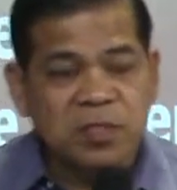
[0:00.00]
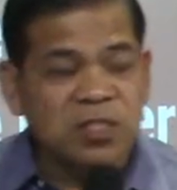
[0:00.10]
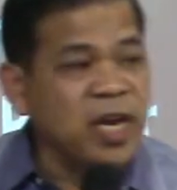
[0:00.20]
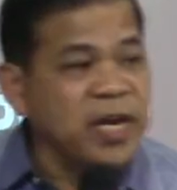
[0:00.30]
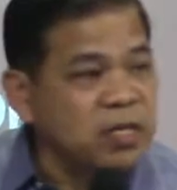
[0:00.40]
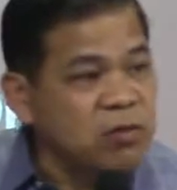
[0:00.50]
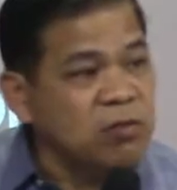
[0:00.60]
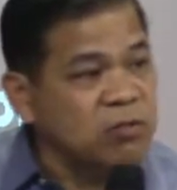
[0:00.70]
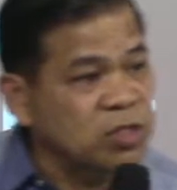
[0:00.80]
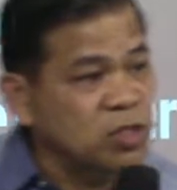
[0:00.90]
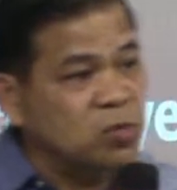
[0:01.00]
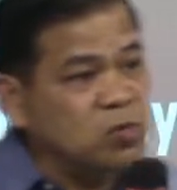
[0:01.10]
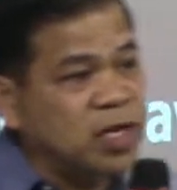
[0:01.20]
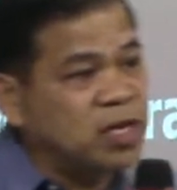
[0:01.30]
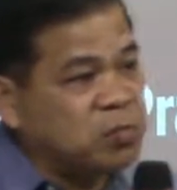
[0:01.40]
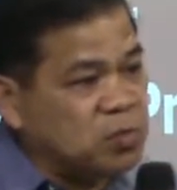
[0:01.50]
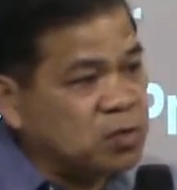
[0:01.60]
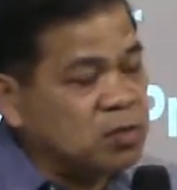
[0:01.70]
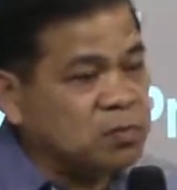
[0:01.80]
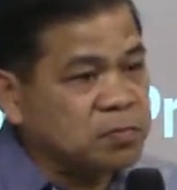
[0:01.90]
She cannot go to the school
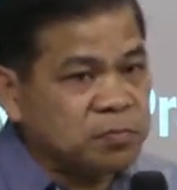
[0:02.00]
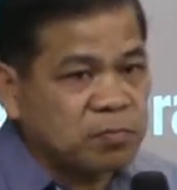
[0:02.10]
anymore.